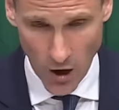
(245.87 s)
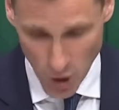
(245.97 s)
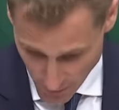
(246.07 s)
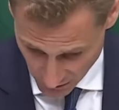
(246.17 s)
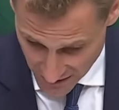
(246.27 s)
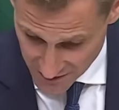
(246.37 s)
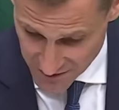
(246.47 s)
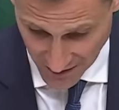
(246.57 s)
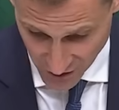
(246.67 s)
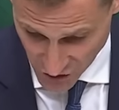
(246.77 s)
Uber
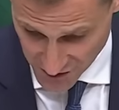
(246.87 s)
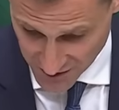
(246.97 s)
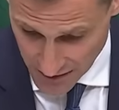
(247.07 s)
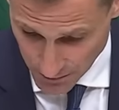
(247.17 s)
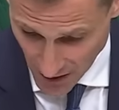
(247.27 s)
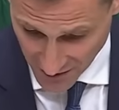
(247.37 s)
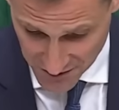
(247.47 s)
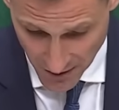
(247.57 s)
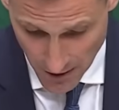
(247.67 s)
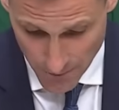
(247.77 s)
Eats and Just Eat
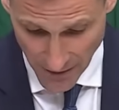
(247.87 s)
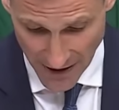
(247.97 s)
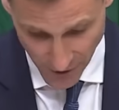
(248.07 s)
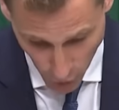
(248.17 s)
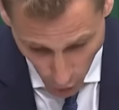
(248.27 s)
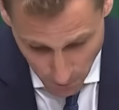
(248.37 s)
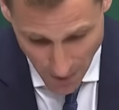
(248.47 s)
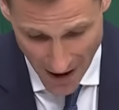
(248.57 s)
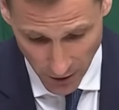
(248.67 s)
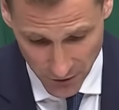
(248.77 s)
bikes in the
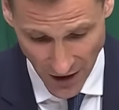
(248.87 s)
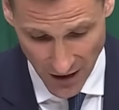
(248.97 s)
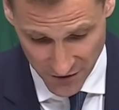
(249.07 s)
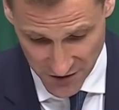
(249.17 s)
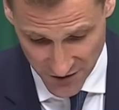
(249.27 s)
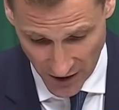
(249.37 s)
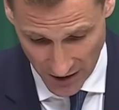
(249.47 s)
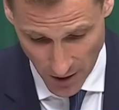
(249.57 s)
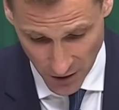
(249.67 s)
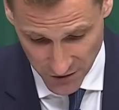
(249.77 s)
compound of an
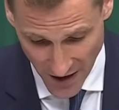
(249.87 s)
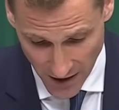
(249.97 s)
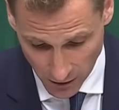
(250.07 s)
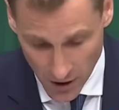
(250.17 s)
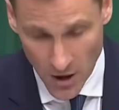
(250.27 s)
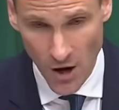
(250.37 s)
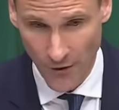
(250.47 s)
asylum hotel